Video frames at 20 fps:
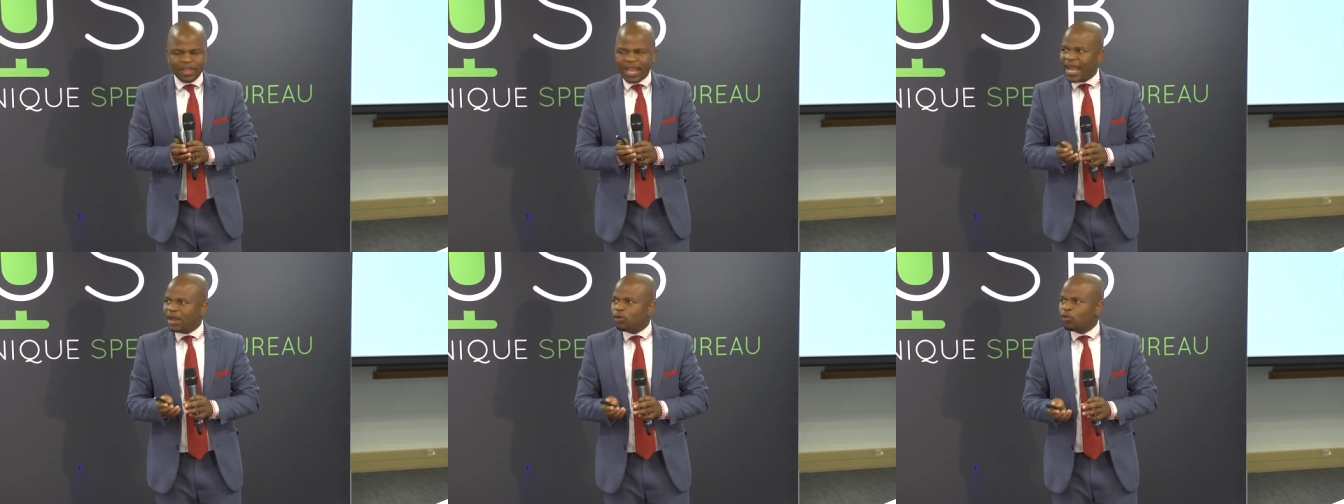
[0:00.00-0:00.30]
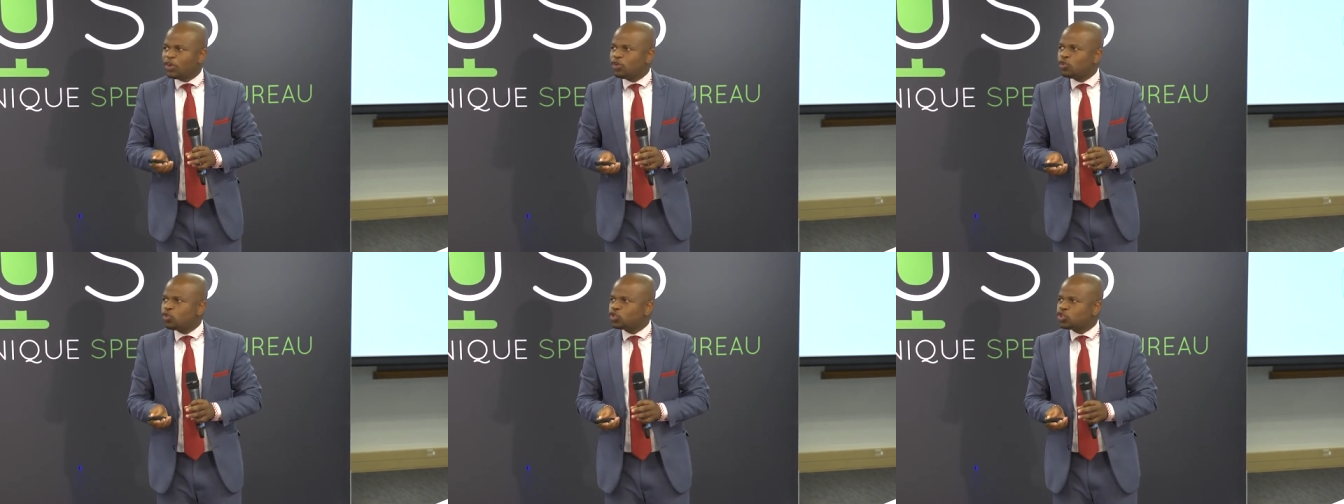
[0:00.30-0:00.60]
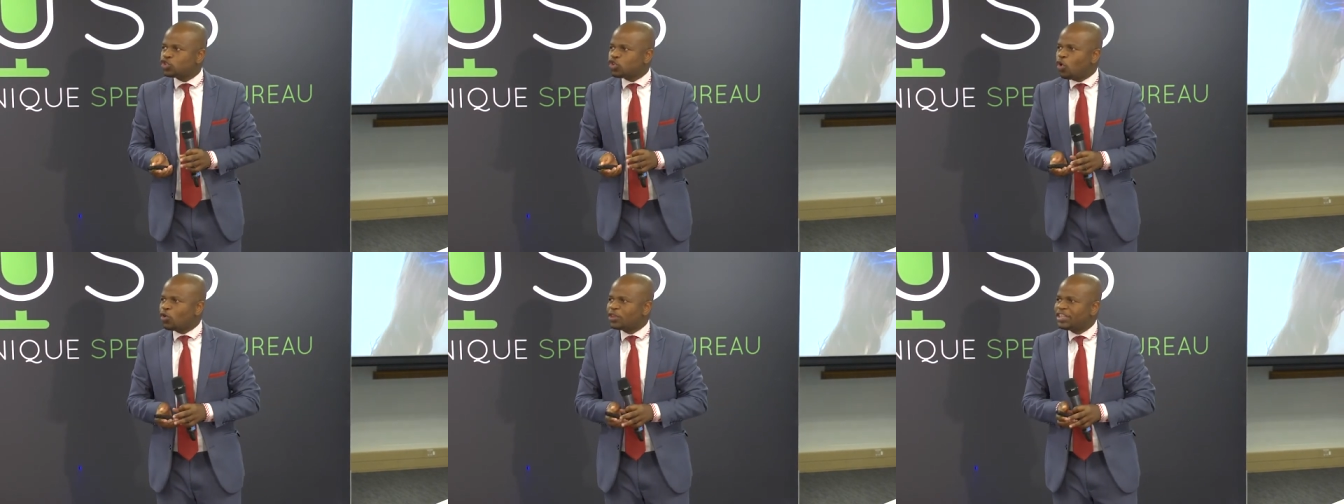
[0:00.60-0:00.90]
And when you
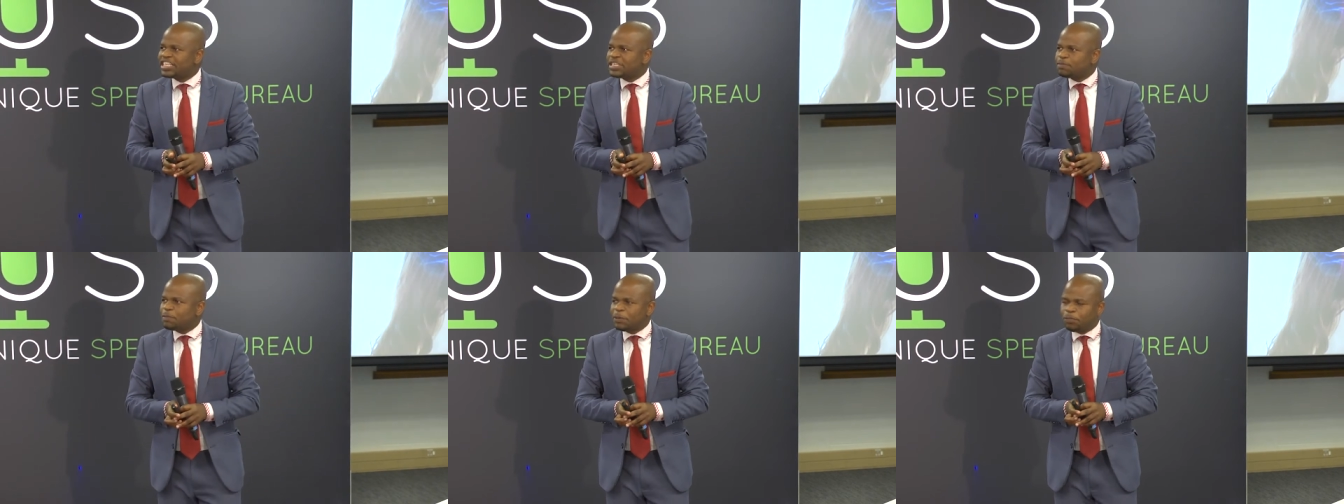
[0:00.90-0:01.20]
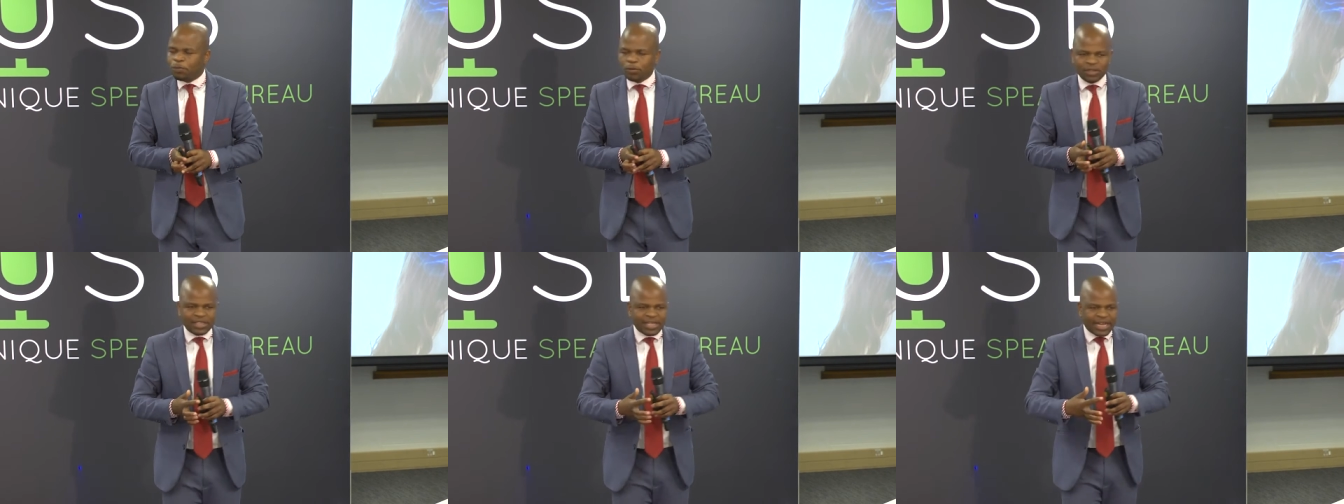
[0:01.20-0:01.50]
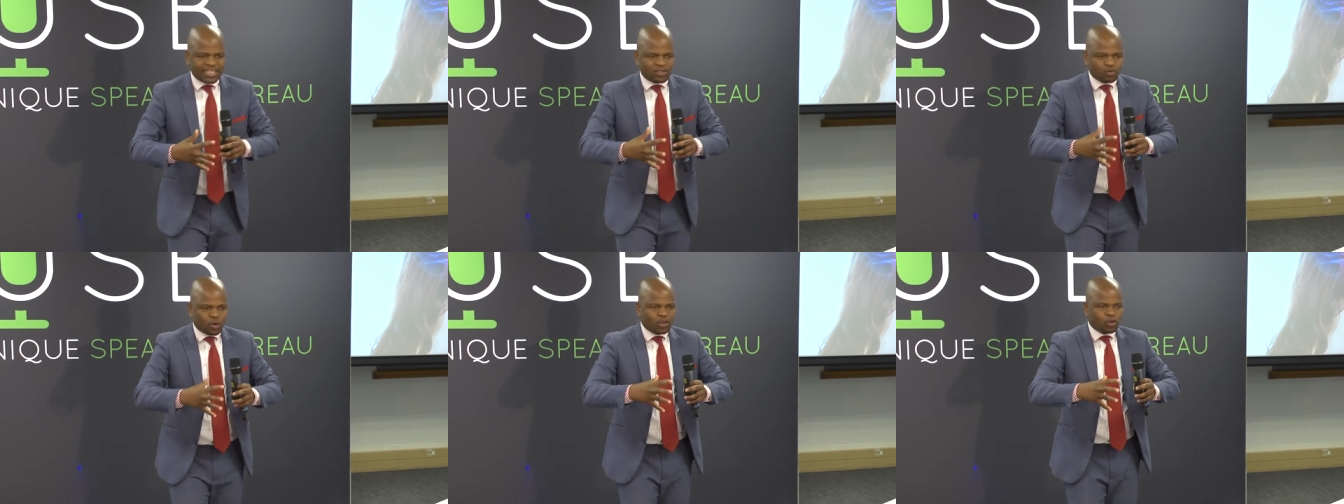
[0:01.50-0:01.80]
show these people
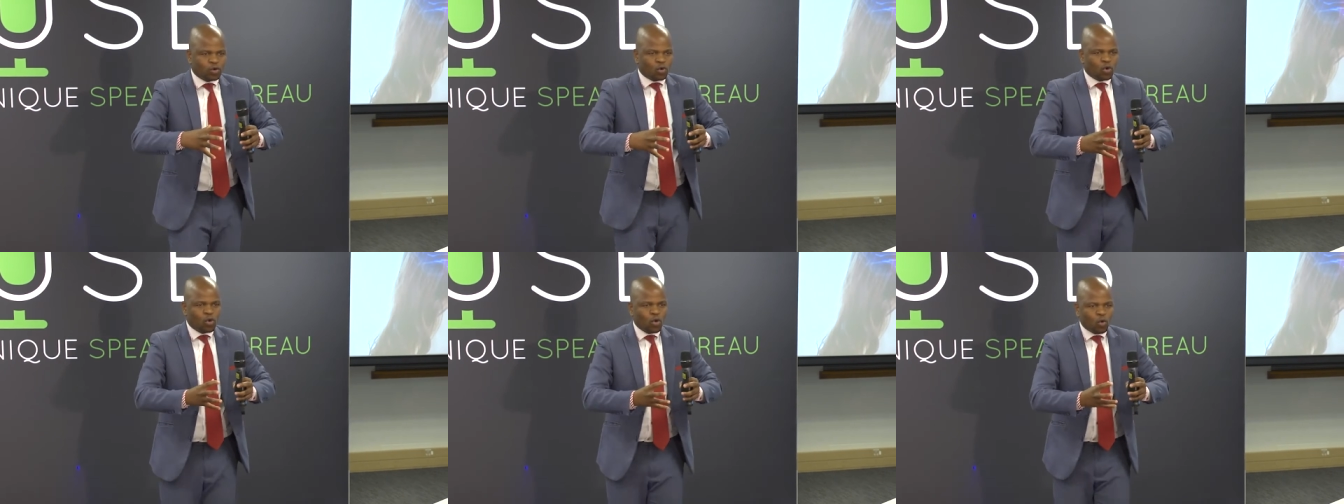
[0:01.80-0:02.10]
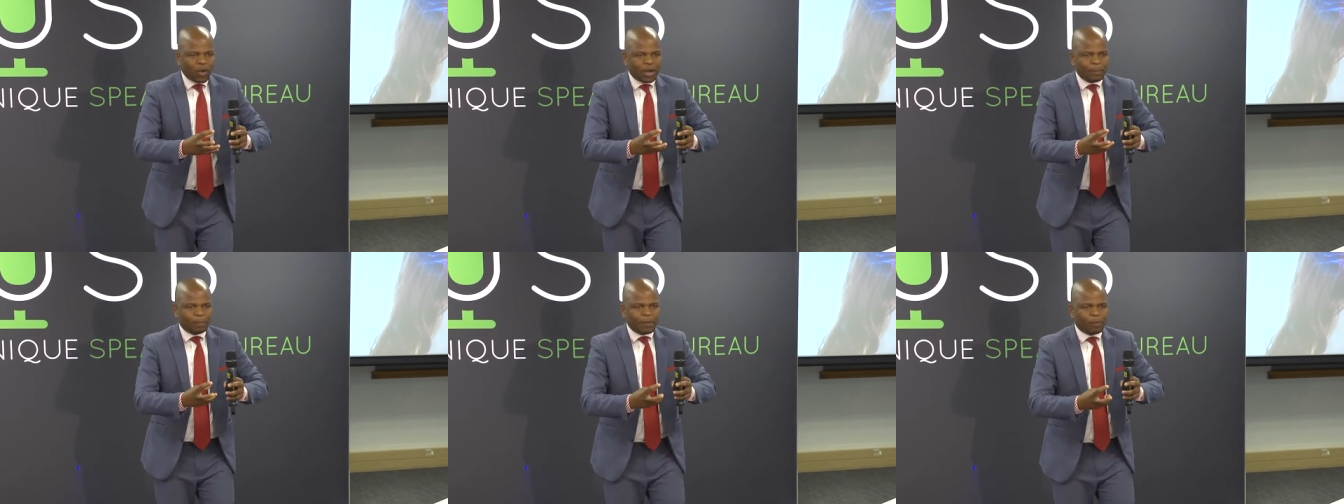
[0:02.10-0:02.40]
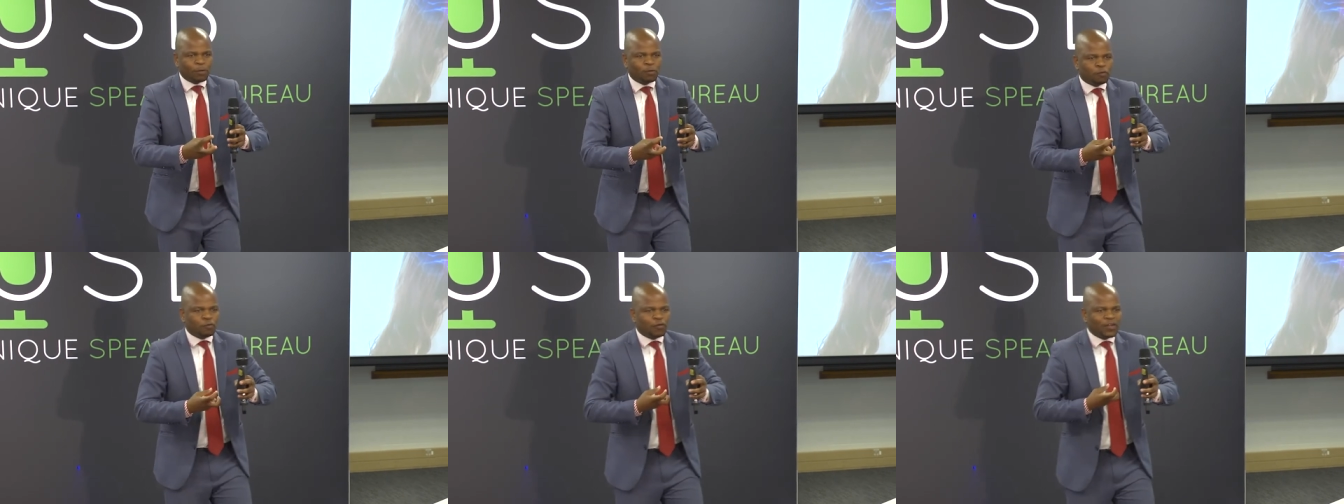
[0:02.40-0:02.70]
that, when
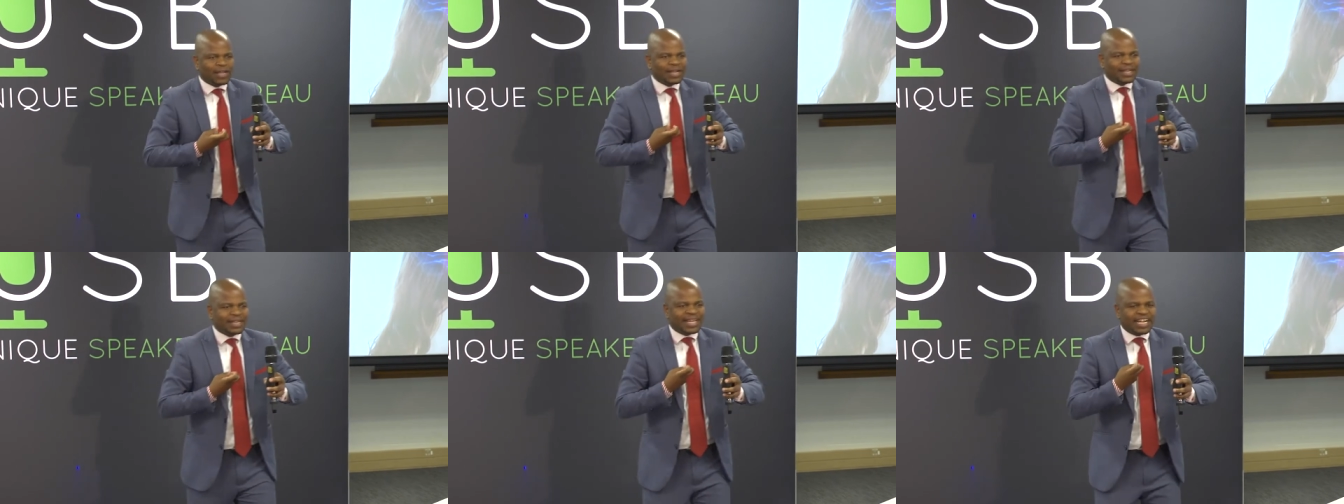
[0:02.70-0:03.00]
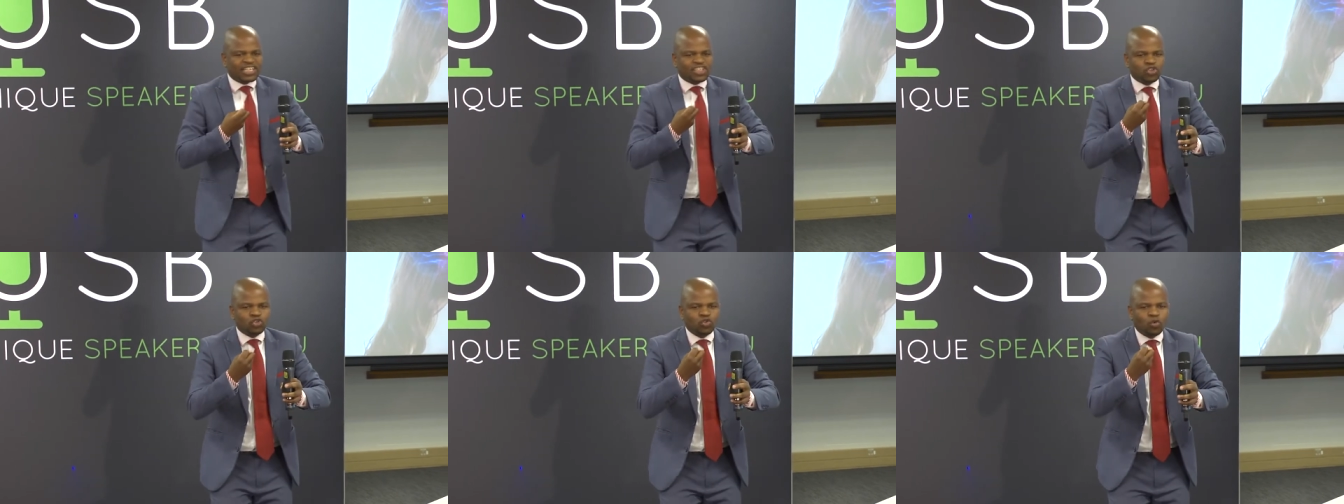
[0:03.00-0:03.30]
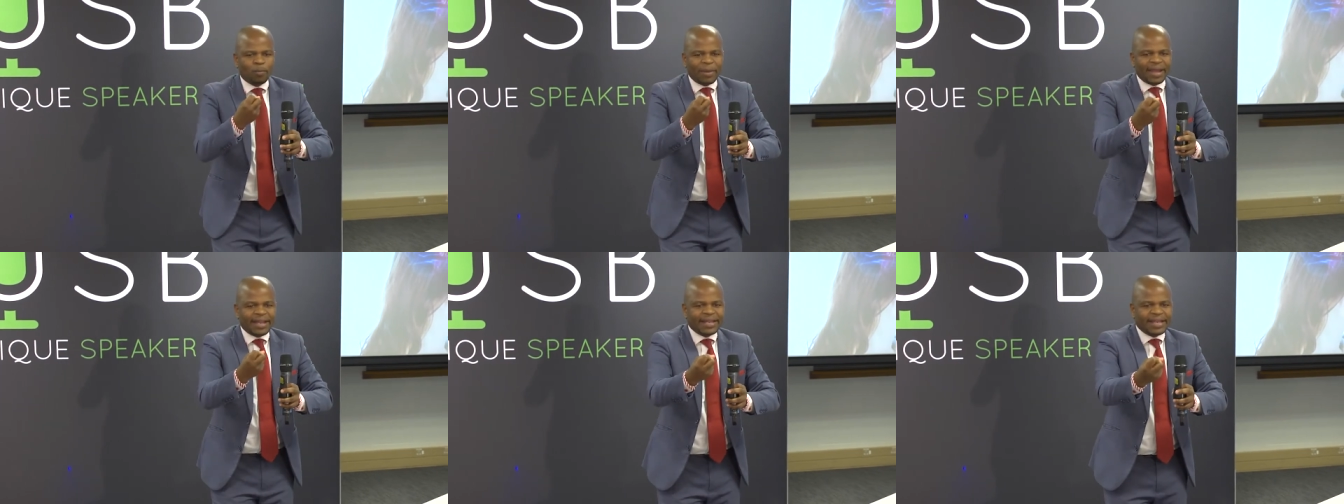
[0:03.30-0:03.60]
people feel that
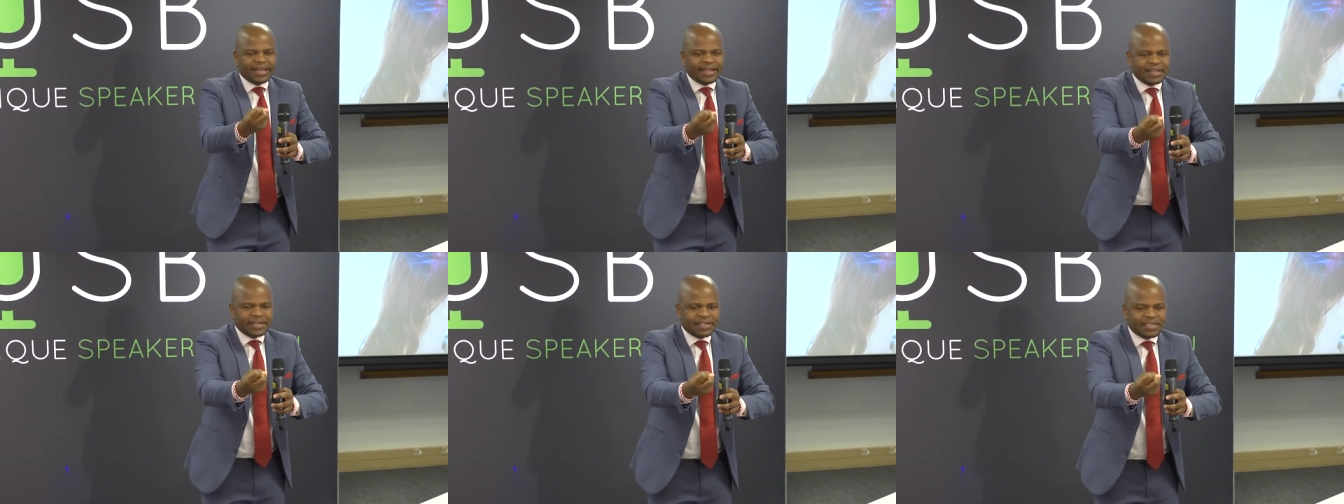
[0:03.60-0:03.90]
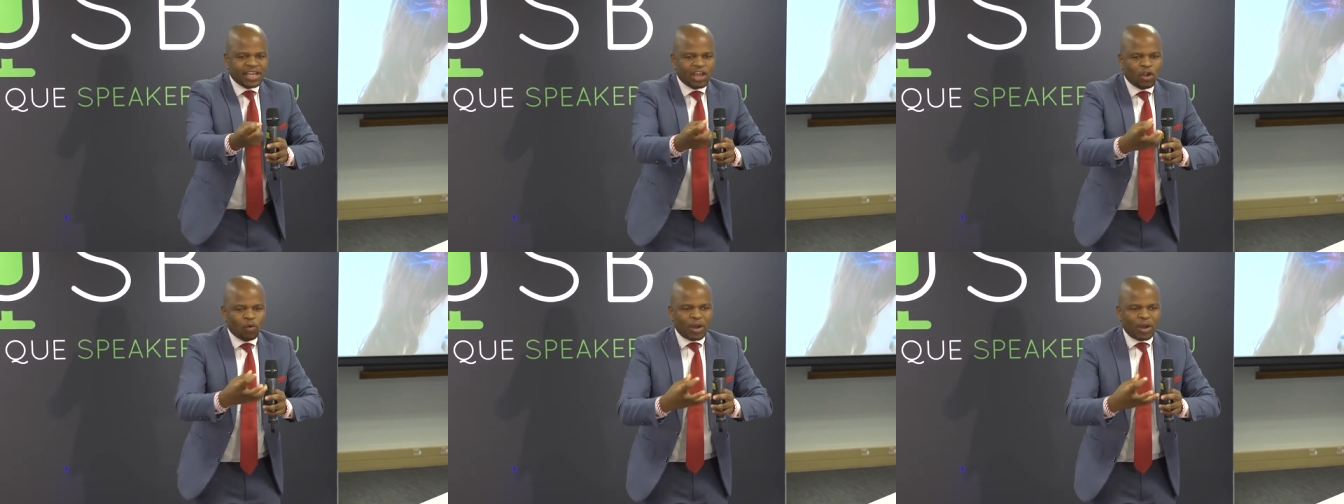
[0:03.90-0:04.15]
human need,